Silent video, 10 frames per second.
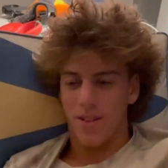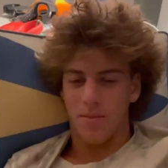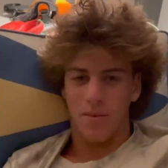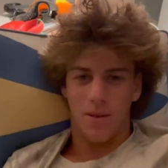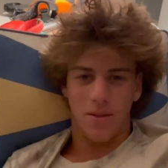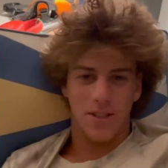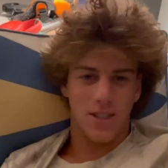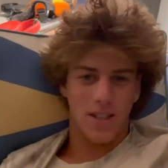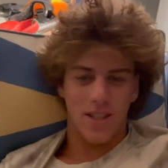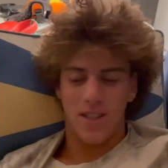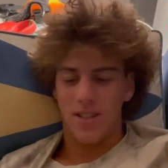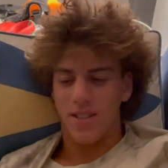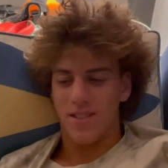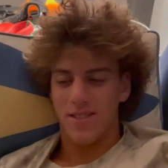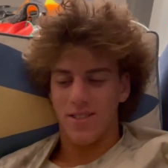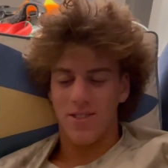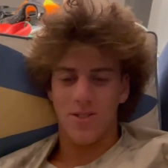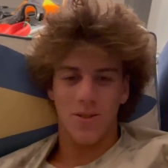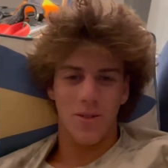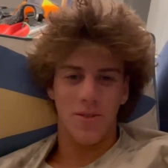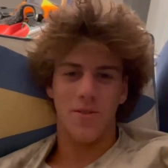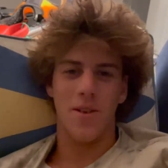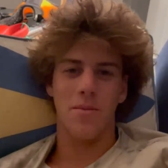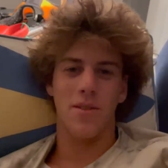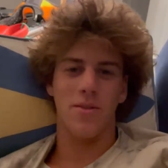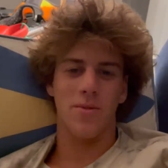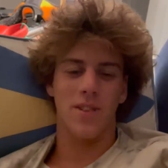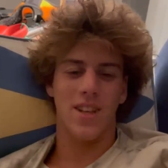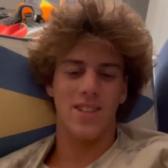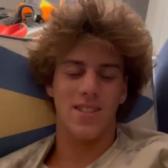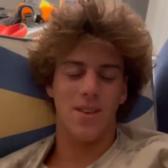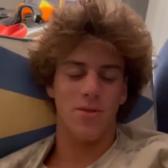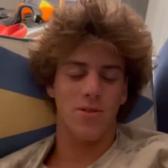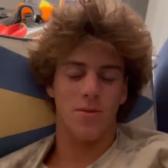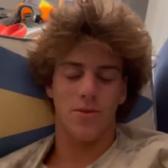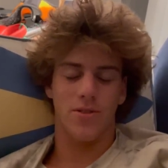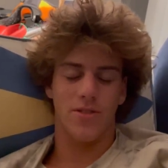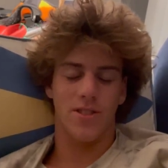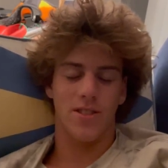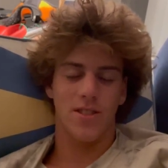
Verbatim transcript: and Baby Jay and just the whole family for one last day was so much fun.